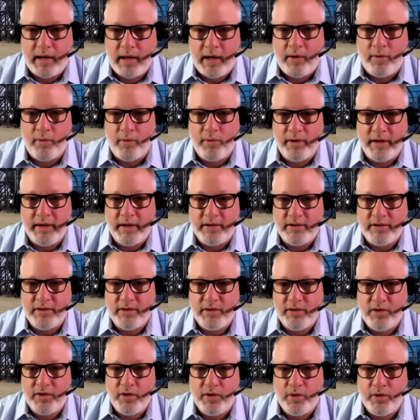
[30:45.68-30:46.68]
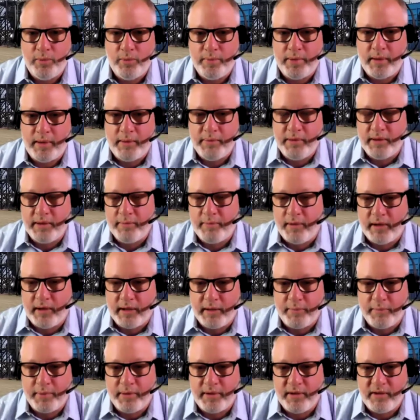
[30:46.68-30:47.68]
outreach to public
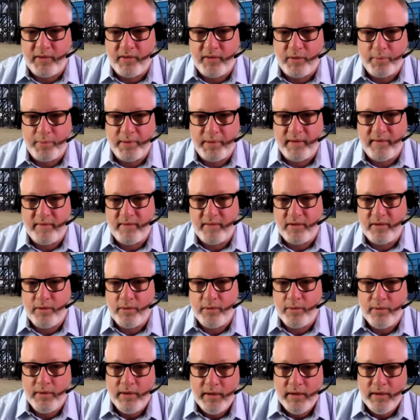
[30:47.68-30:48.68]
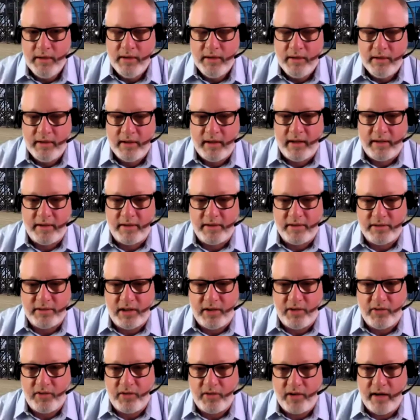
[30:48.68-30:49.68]
market participants to get the
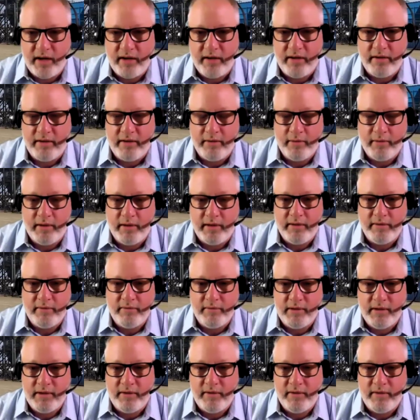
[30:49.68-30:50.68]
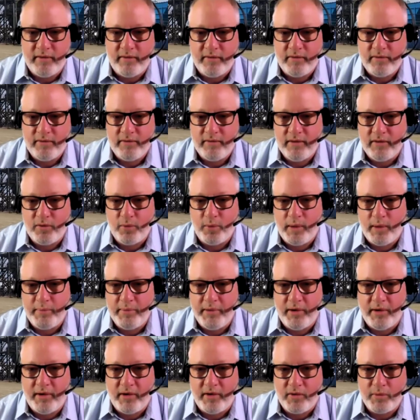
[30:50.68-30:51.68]
shares higher. And this
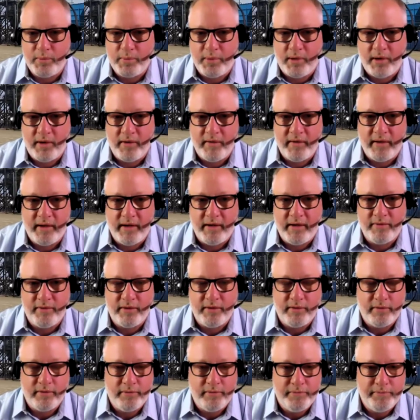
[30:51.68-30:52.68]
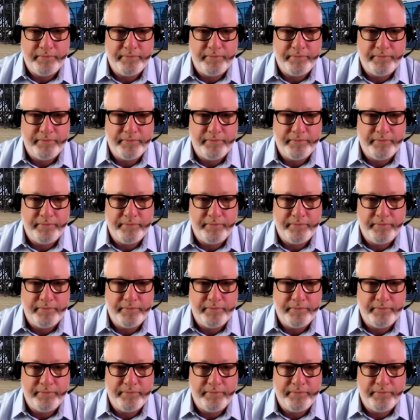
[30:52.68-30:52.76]
webinar is part of that effort.